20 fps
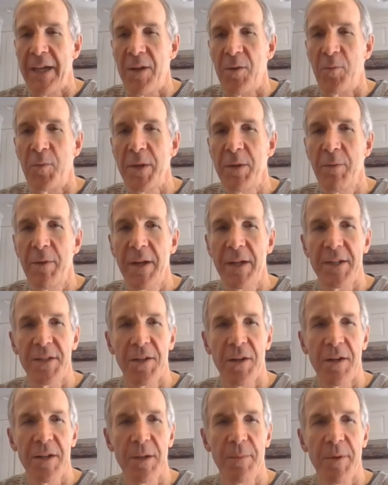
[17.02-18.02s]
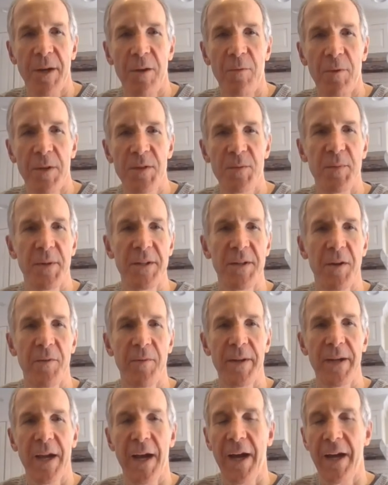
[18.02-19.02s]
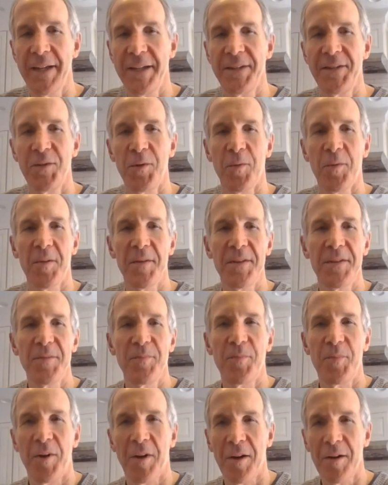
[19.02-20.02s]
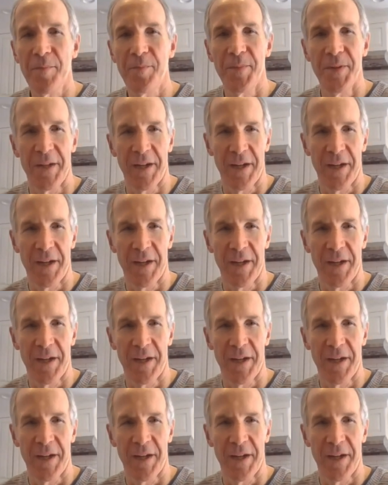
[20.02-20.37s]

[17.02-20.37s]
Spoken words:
We wanted to talk about what's been going on in your department.